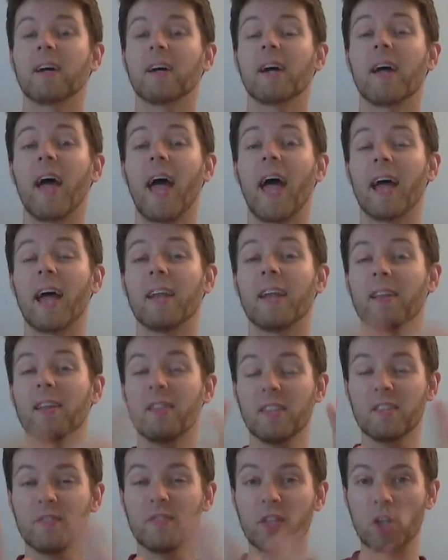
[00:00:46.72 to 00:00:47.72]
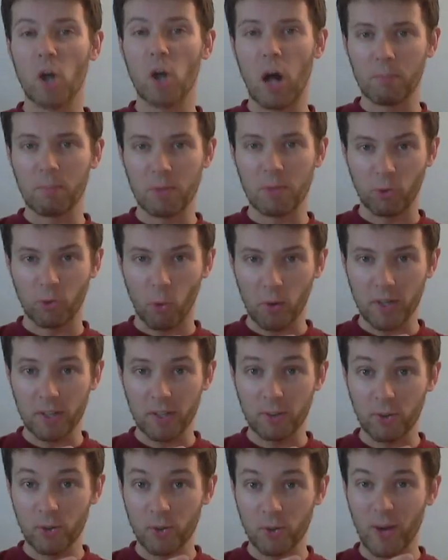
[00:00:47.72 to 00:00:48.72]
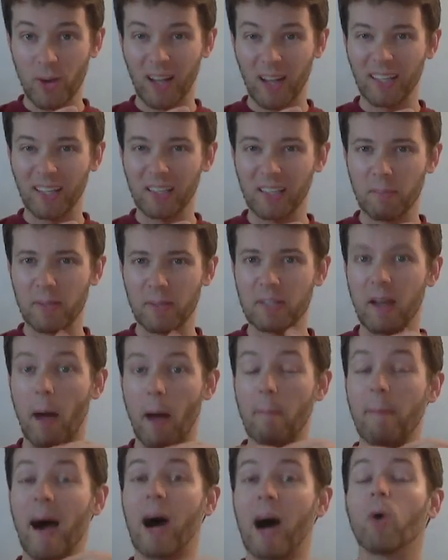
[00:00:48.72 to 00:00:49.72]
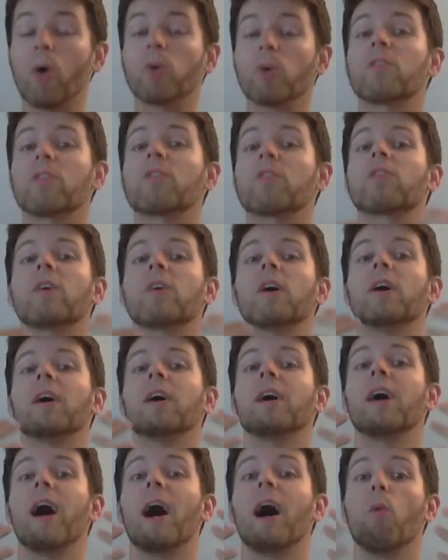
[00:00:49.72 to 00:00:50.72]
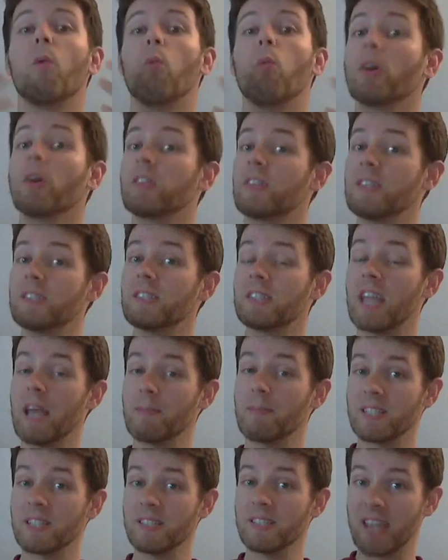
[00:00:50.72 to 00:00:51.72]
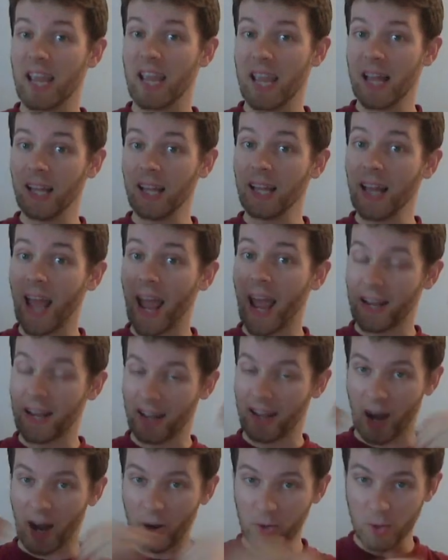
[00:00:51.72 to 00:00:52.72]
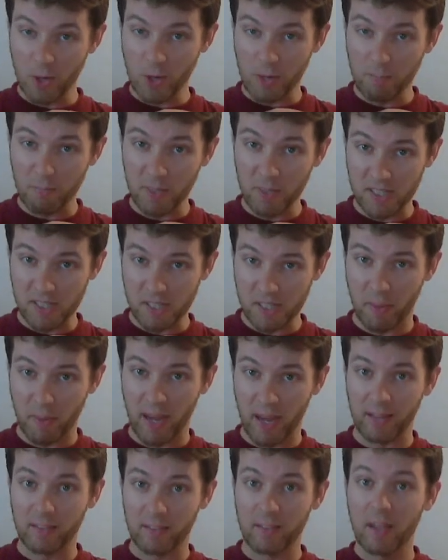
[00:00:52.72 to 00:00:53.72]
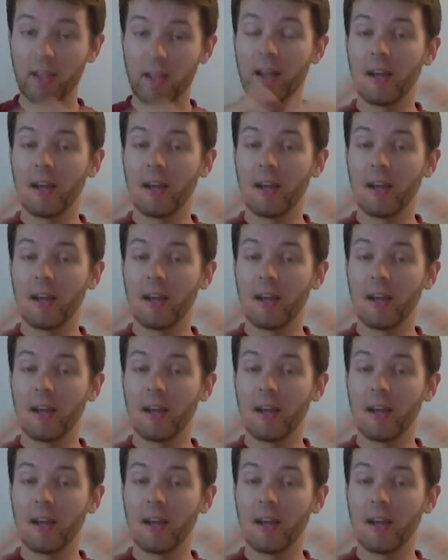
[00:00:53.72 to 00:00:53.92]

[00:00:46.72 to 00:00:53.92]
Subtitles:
And in this video I'll be talking to you a little bit about what these games entail and how you can participate.